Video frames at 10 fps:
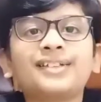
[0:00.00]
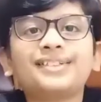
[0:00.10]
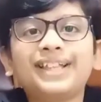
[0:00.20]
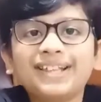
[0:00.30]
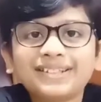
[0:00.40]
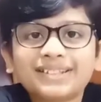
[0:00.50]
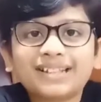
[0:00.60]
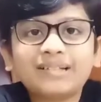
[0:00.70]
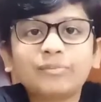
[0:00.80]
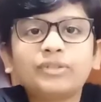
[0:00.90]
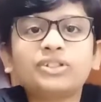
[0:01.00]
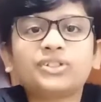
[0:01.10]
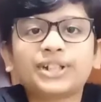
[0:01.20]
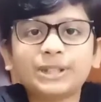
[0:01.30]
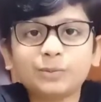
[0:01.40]
Then came
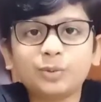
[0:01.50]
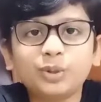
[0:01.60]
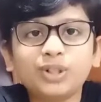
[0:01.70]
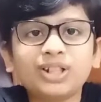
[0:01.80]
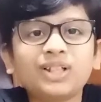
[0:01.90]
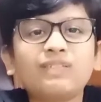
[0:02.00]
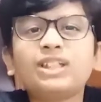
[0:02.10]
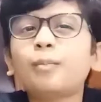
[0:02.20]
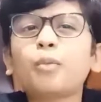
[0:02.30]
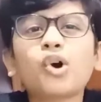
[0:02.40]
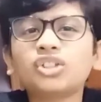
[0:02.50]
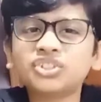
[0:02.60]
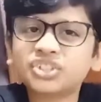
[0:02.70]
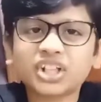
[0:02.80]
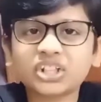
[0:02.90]
Ms Trunchbull with a
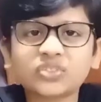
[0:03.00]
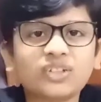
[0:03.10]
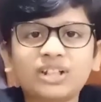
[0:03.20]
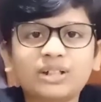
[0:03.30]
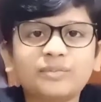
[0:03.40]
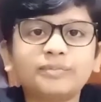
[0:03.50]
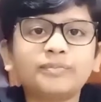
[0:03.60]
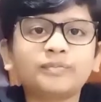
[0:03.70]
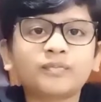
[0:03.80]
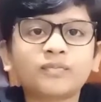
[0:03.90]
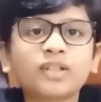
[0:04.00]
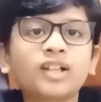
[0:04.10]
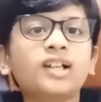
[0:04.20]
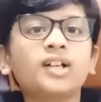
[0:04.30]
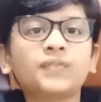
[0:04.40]
monstrous welcome.
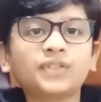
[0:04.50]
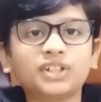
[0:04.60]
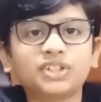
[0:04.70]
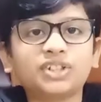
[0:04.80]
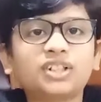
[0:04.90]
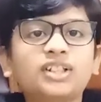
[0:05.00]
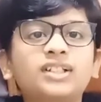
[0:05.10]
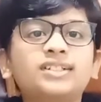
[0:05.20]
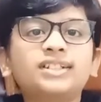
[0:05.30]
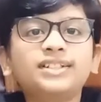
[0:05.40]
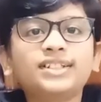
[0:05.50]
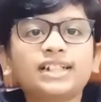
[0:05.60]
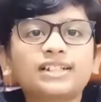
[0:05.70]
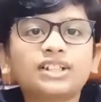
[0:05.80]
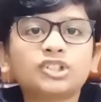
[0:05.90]
First, she
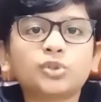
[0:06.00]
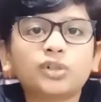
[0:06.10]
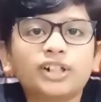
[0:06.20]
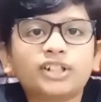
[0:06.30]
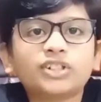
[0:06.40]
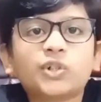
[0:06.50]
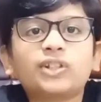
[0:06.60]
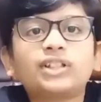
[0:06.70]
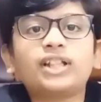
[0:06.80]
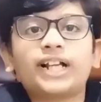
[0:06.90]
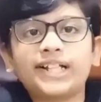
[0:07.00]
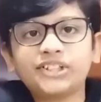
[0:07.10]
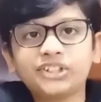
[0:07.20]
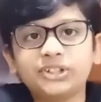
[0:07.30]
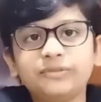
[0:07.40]
checked the students on their
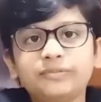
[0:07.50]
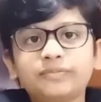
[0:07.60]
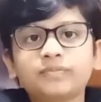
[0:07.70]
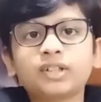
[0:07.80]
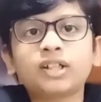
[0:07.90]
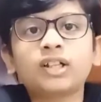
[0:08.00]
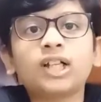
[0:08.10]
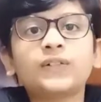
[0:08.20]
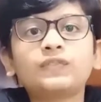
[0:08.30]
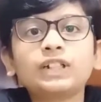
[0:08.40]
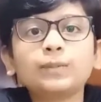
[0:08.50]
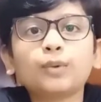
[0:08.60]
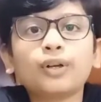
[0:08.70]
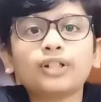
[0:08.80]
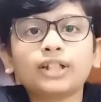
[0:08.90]
hygiene. One
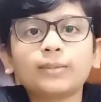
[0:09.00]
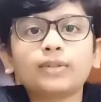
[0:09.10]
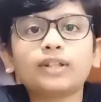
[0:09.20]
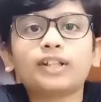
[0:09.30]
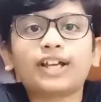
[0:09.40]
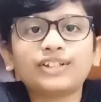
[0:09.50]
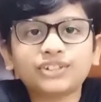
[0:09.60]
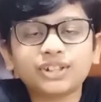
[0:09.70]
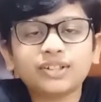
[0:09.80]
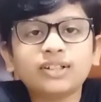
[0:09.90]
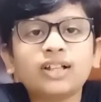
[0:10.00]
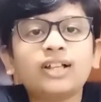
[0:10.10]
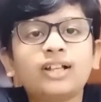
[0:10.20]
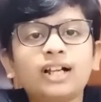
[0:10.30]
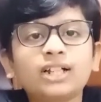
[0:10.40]
boy named Nigel
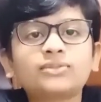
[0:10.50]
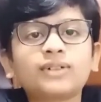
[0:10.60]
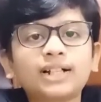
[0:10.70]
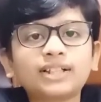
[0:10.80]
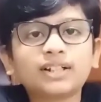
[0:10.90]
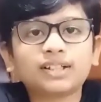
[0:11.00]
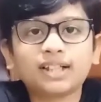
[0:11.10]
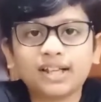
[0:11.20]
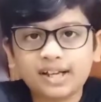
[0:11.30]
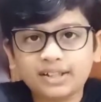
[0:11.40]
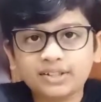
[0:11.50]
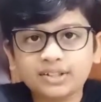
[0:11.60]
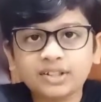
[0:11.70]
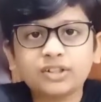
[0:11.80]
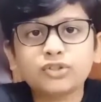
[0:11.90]
had quite dirty
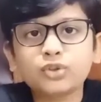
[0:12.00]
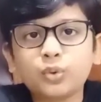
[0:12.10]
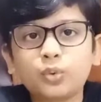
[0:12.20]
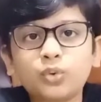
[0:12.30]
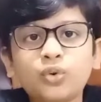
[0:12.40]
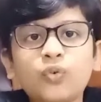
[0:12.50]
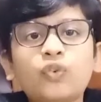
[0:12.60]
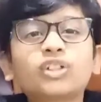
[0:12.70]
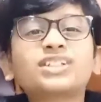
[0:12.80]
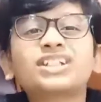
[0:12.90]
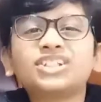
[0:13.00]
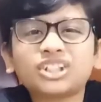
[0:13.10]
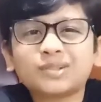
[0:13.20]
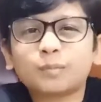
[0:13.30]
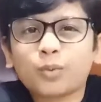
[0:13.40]
hands, so for
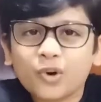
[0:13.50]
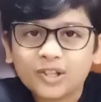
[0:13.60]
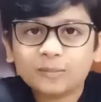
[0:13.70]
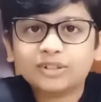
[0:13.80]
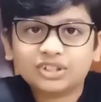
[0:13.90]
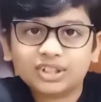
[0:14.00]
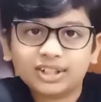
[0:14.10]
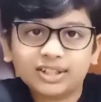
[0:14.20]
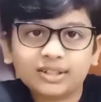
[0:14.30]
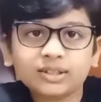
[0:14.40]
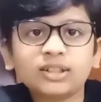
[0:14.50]
such a small mistake,